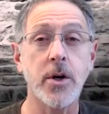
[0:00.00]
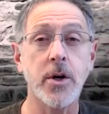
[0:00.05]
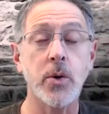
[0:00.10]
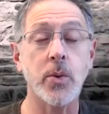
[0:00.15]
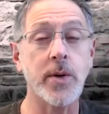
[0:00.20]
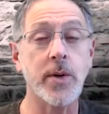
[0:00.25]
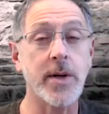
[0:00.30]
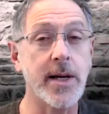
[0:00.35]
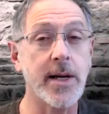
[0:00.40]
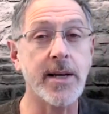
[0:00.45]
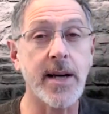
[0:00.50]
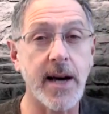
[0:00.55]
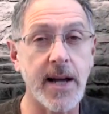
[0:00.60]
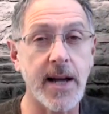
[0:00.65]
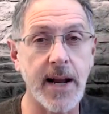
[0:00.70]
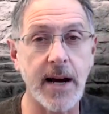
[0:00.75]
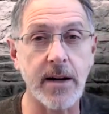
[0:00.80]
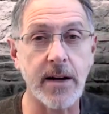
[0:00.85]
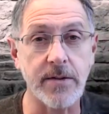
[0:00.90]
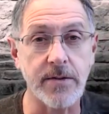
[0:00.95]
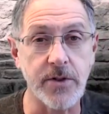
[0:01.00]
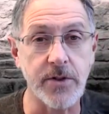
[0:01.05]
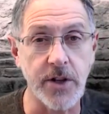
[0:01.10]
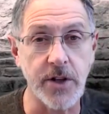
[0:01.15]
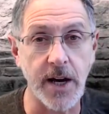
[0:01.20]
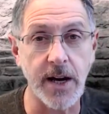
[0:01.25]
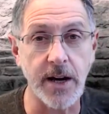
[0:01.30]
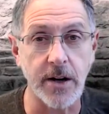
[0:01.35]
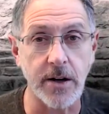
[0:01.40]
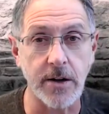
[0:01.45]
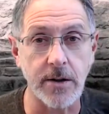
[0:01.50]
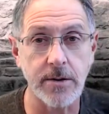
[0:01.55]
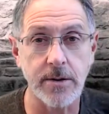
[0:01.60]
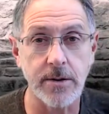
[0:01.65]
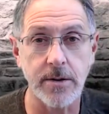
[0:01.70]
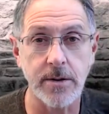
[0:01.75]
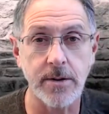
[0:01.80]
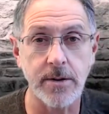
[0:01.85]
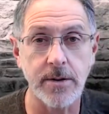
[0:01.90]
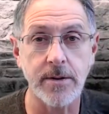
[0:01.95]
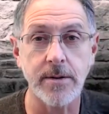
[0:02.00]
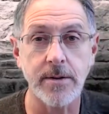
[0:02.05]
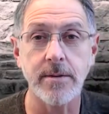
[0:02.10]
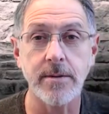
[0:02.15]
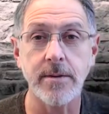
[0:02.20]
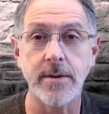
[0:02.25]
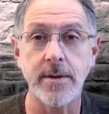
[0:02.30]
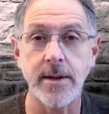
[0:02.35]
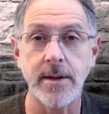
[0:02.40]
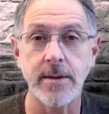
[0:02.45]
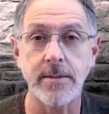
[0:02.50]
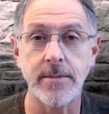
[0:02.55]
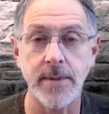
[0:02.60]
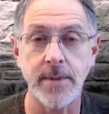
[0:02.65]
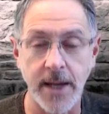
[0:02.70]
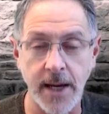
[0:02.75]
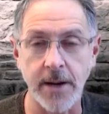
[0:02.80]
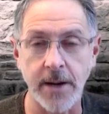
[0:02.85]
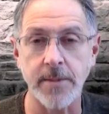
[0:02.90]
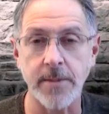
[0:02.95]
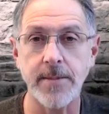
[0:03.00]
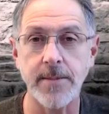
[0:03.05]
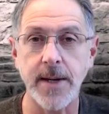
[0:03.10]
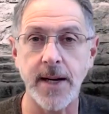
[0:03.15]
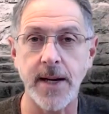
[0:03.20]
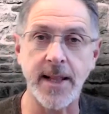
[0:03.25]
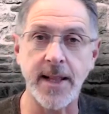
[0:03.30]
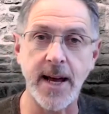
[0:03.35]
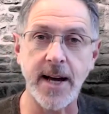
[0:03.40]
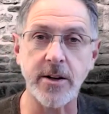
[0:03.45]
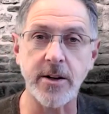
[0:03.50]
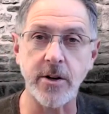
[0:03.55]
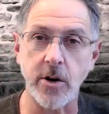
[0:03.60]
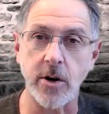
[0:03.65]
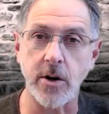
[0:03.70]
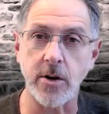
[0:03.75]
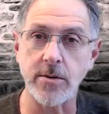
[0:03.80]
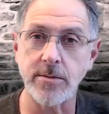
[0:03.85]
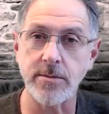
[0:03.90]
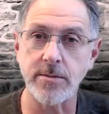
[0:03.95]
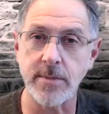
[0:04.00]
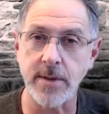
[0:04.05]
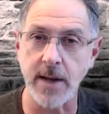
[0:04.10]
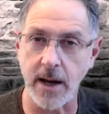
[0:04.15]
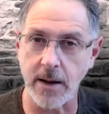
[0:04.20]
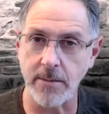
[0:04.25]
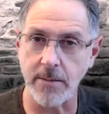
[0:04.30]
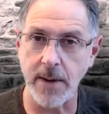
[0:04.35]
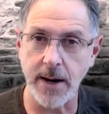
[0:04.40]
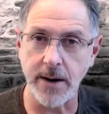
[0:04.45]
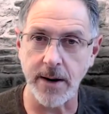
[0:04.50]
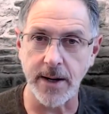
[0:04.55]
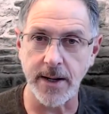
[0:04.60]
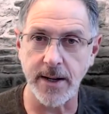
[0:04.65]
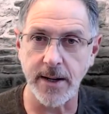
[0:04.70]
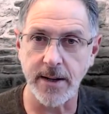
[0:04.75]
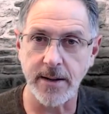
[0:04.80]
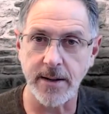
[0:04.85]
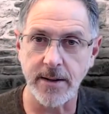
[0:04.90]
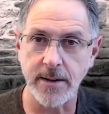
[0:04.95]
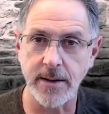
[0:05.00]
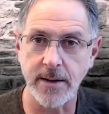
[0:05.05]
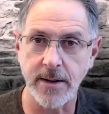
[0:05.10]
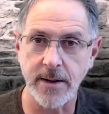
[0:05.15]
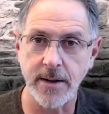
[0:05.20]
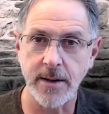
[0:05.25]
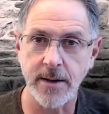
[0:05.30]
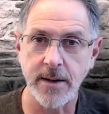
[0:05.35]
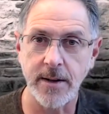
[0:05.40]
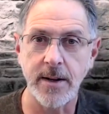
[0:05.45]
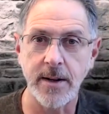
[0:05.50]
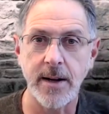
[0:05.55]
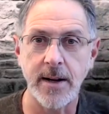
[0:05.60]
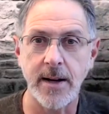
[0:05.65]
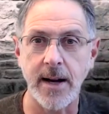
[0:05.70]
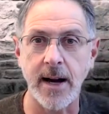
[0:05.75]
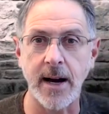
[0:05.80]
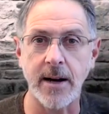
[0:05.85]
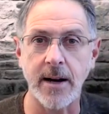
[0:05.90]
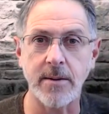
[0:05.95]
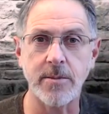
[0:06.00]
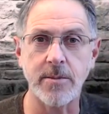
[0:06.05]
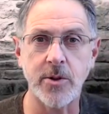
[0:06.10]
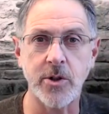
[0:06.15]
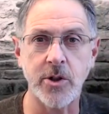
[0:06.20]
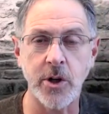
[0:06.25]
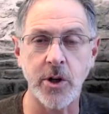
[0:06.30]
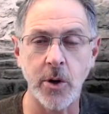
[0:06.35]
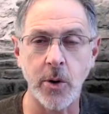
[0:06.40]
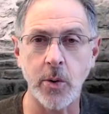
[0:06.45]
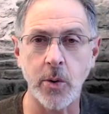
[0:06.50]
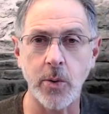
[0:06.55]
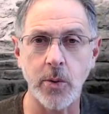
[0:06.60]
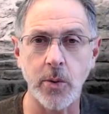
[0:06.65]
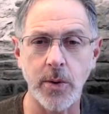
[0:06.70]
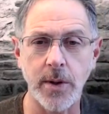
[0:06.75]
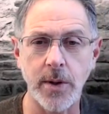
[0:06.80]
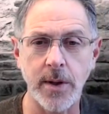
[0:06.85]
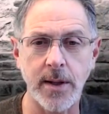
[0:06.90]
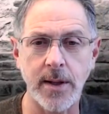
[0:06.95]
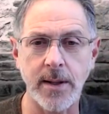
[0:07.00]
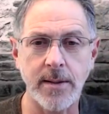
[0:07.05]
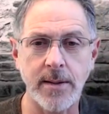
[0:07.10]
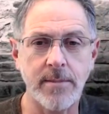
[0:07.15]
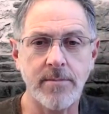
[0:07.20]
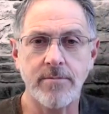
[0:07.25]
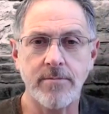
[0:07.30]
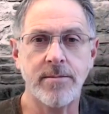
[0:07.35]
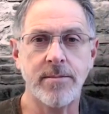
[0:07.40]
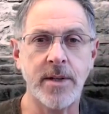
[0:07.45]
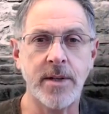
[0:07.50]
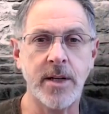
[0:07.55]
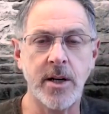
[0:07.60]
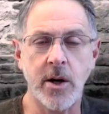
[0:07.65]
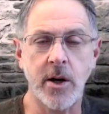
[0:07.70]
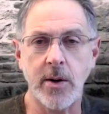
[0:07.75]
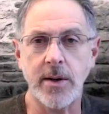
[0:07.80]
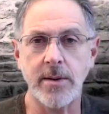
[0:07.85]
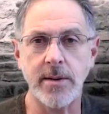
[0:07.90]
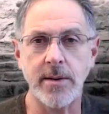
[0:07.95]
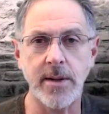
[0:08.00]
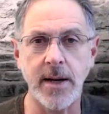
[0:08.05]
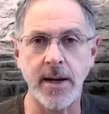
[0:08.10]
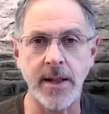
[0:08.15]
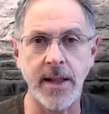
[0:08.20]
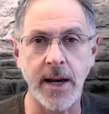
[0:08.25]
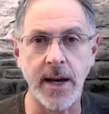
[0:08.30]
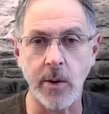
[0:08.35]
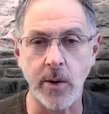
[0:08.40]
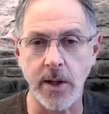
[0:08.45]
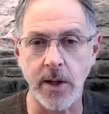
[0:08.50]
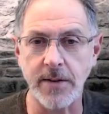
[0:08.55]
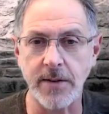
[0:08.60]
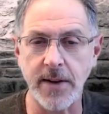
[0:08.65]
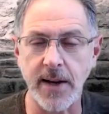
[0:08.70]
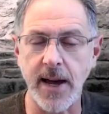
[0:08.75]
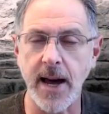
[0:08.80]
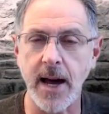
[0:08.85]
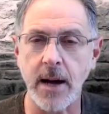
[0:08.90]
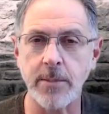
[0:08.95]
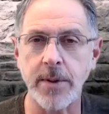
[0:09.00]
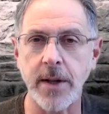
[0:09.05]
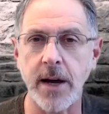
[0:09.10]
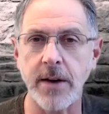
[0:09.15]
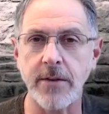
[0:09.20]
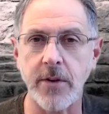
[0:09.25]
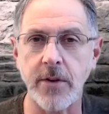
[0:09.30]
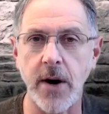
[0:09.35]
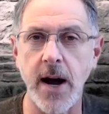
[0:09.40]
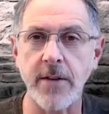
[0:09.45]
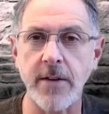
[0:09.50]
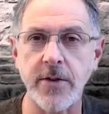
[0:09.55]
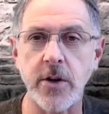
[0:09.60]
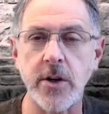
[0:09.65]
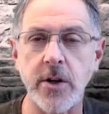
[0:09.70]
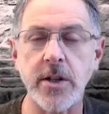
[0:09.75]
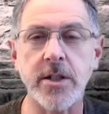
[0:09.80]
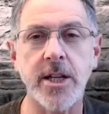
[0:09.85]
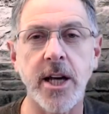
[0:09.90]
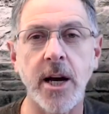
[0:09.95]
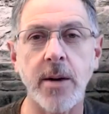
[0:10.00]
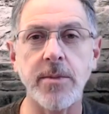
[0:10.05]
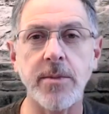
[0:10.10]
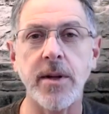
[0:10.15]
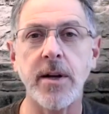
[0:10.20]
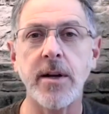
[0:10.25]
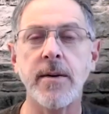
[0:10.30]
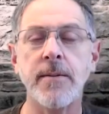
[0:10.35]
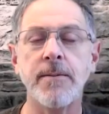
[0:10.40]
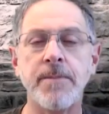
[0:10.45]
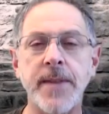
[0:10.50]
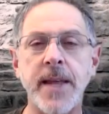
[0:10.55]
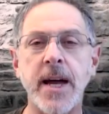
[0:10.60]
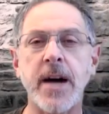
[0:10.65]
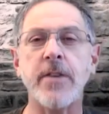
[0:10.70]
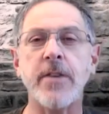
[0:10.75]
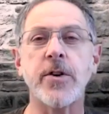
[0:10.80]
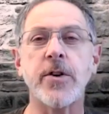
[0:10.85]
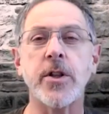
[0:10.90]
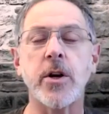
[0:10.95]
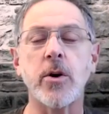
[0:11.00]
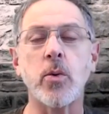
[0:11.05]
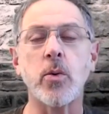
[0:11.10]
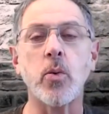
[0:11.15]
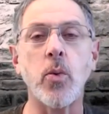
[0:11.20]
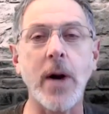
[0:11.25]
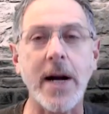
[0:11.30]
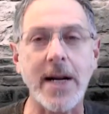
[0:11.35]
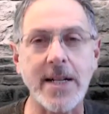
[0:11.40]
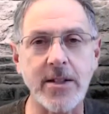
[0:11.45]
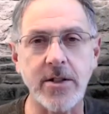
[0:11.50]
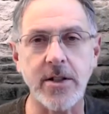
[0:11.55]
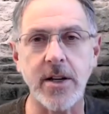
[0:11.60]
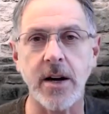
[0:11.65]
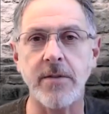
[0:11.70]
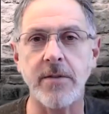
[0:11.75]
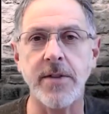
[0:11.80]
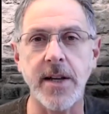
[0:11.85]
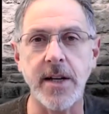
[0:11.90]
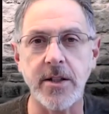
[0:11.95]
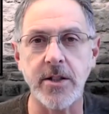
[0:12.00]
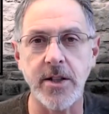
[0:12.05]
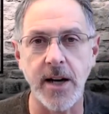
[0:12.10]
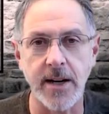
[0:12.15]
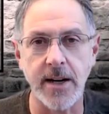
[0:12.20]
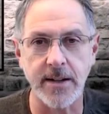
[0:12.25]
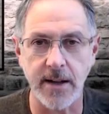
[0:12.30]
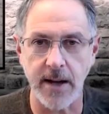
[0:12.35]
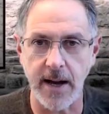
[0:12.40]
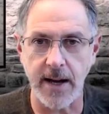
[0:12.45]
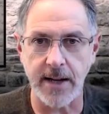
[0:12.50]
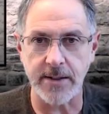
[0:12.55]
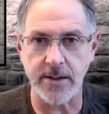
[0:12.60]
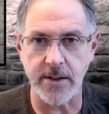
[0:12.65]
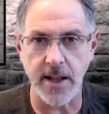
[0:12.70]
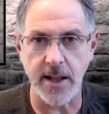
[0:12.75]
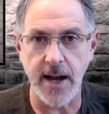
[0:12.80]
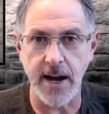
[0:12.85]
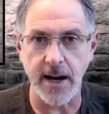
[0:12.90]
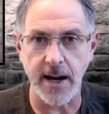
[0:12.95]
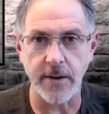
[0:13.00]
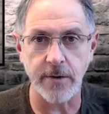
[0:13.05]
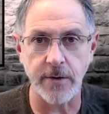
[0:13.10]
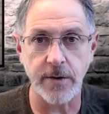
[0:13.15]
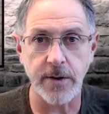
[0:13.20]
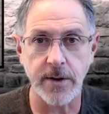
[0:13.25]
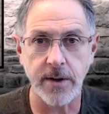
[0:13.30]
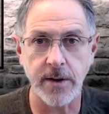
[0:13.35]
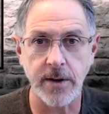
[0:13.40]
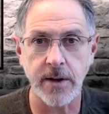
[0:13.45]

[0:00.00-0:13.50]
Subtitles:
When he got out of jail, him and that girl got married. So, you know, and they were living happily ever after, except now for the rest of this young guy's life,